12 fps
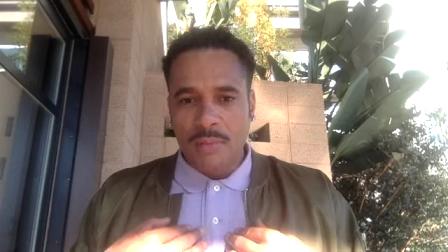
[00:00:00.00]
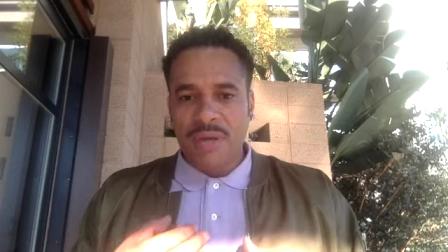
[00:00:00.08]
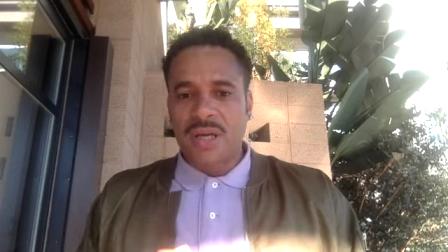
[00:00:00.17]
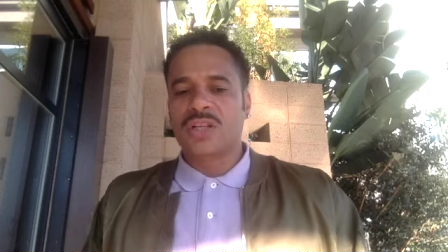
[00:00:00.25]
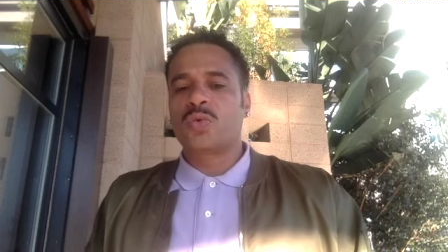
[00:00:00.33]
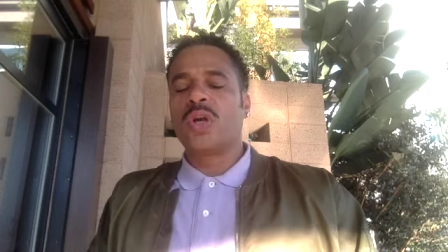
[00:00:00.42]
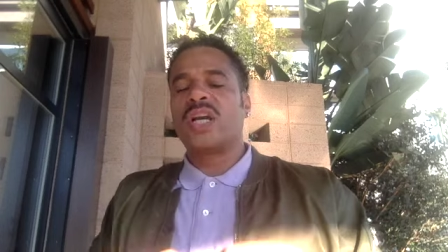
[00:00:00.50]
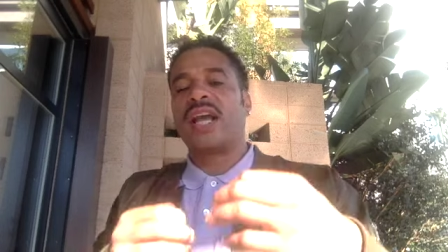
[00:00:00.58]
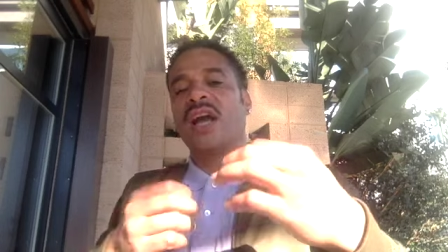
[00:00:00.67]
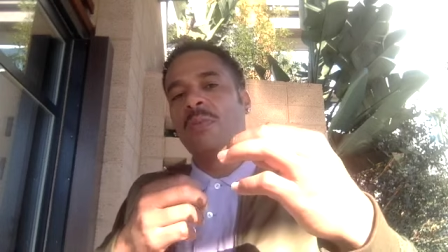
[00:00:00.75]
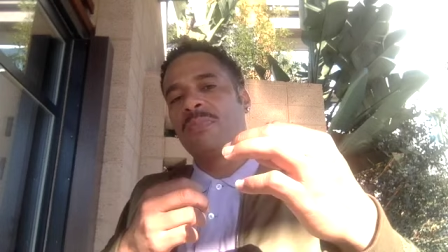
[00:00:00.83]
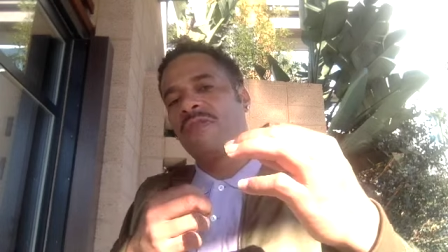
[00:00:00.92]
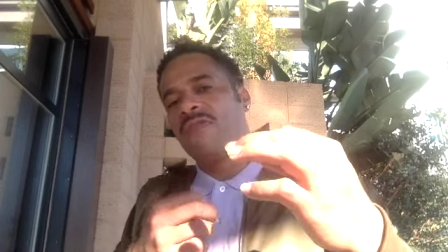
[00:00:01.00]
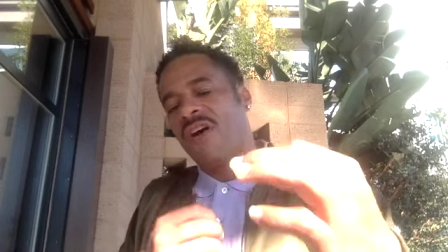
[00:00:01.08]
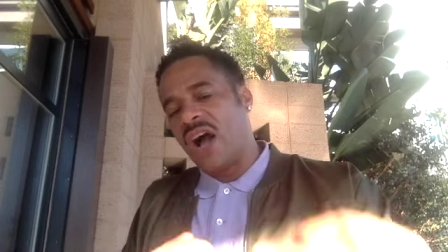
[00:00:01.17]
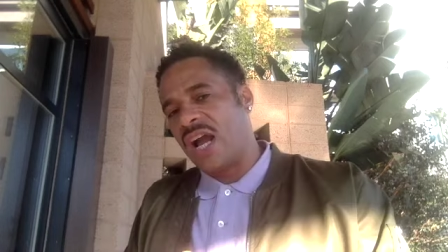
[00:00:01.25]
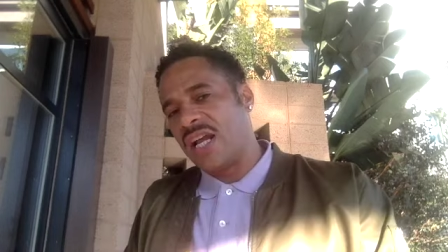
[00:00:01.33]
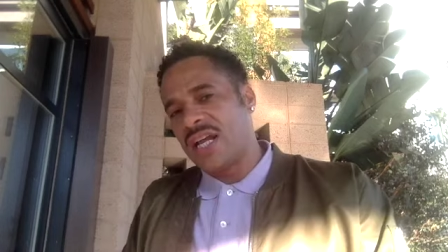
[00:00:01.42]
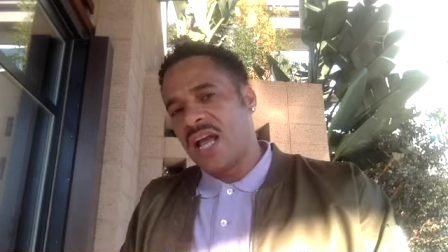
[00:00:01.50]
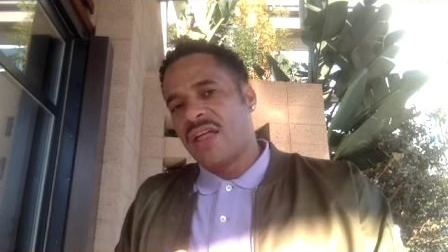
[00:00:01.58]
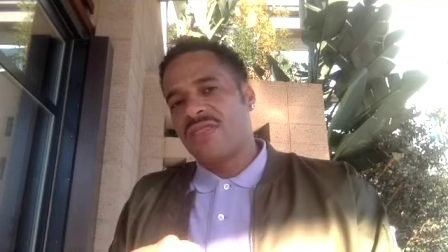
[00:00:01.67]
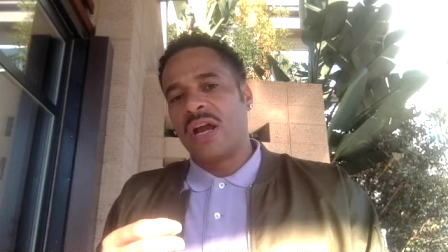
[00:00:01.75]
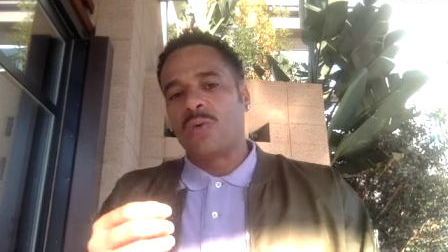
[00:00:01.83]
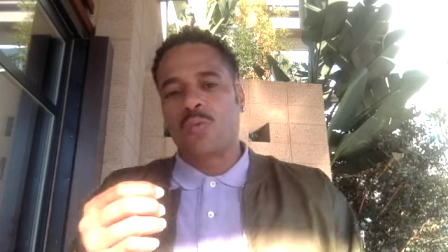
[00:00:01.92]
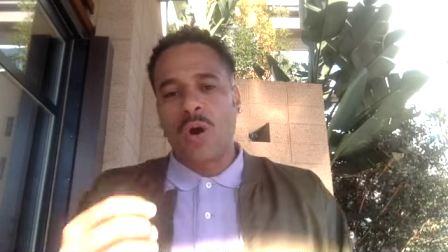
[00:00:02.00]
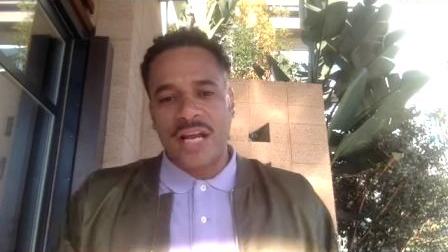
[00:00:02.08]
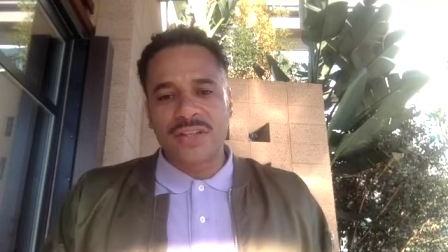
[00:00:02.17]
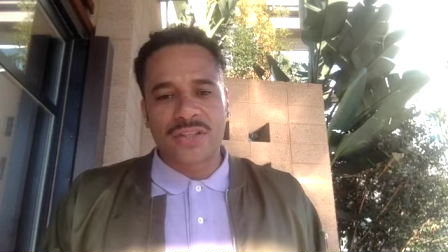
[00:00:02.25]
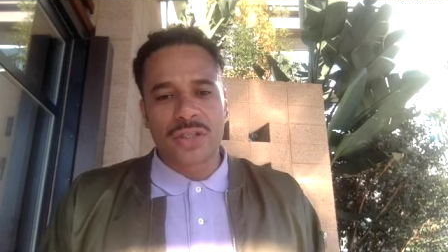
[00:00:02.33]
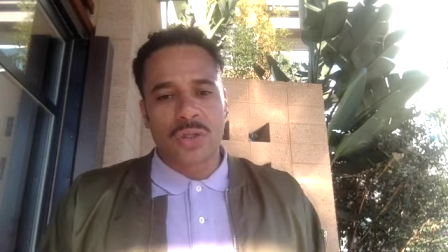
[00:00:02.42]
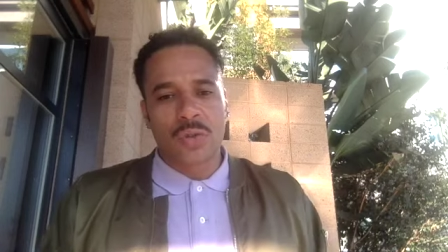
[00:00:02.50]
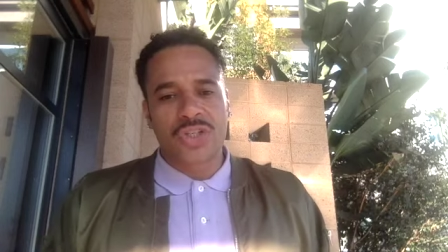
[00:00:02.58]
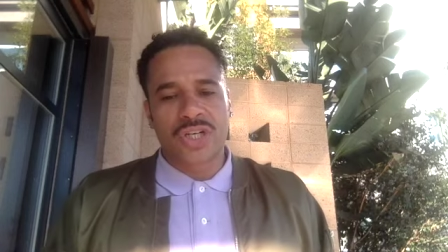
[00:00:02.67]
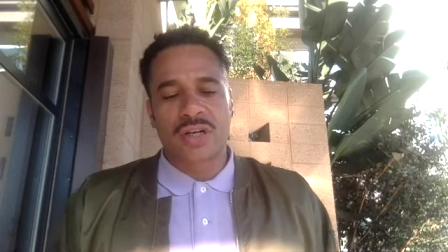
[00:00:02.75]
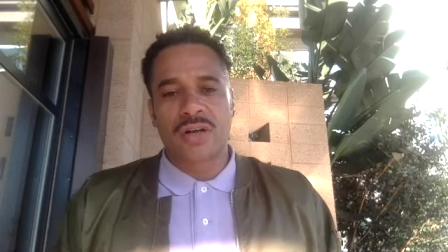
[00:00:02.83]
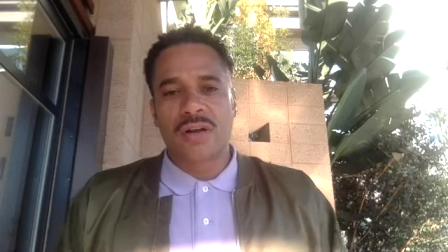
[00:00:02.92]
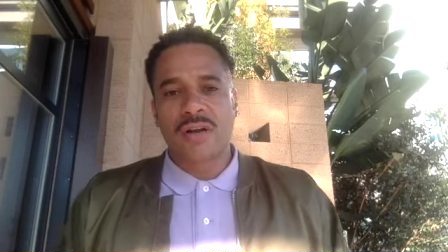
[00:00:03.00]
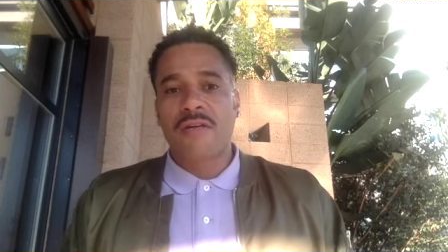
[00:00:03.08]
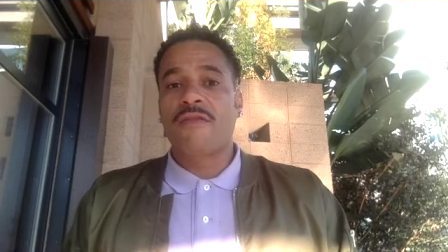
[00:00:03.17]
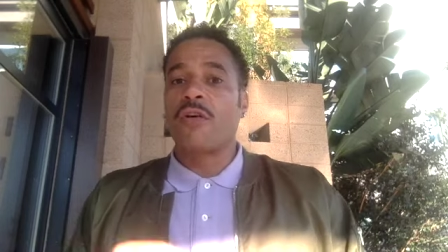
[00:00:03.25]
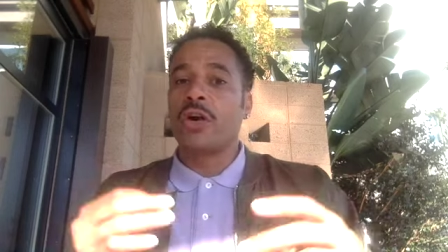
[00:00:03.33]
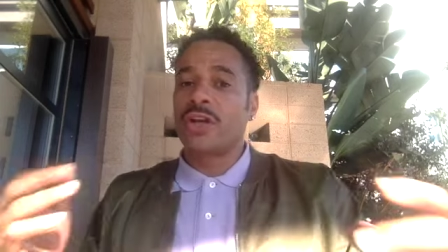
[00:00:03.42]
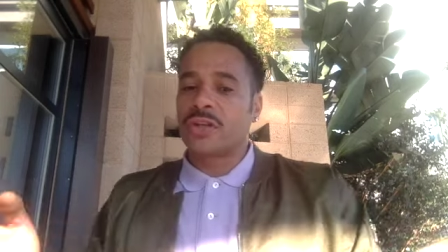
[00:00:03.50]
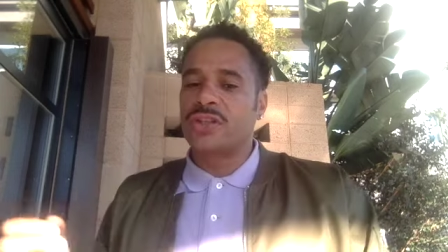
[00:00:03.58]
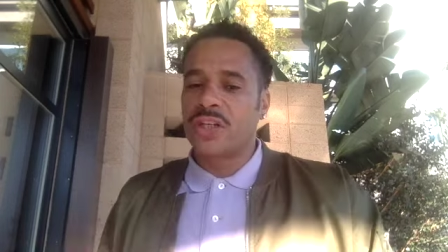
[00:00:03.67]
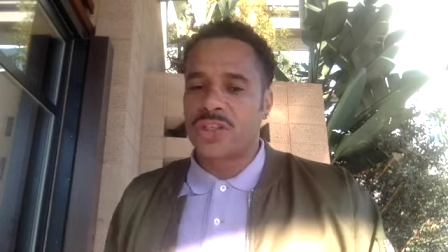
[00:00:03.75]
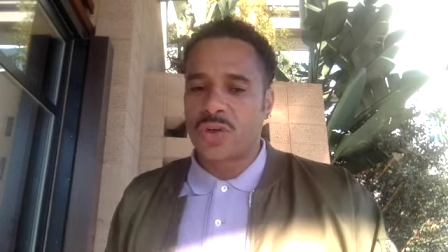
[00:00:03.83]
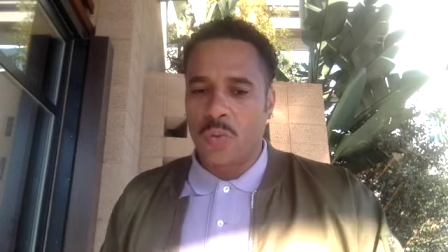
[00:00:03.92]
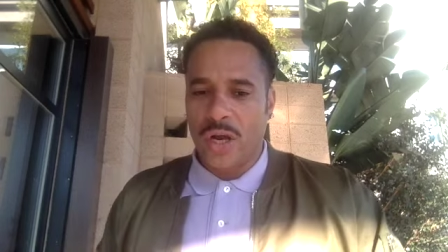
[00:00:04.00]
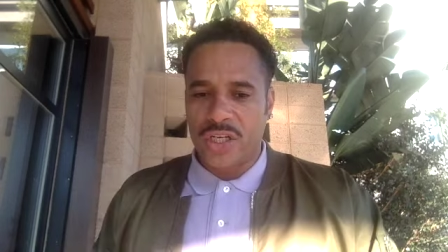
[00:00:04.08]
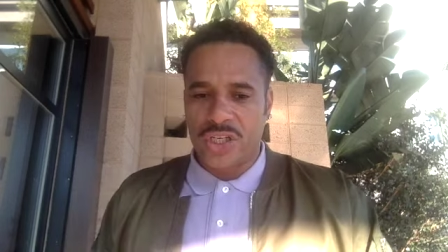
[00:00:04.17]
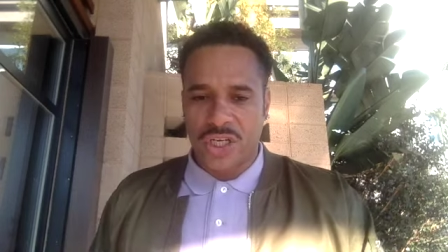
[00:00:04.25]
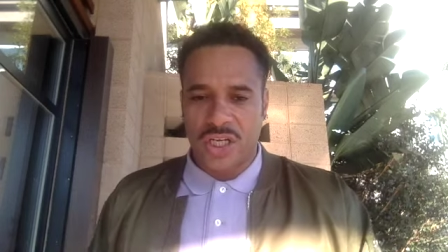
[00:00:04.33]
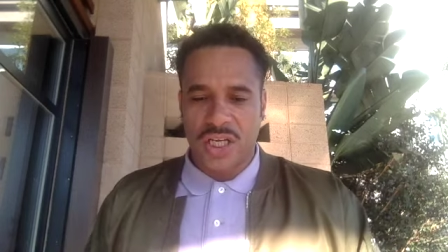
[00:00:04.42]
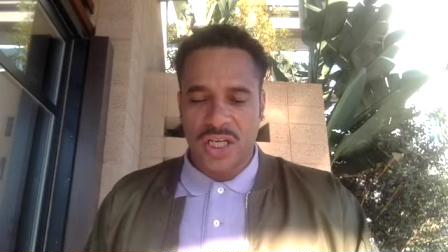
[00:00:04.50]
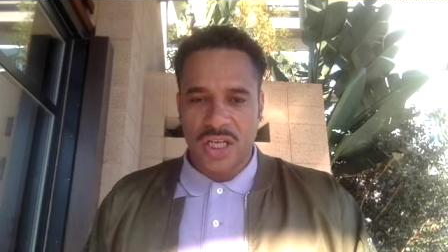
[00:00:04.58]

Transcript: because we could help you find that right solution for your situation.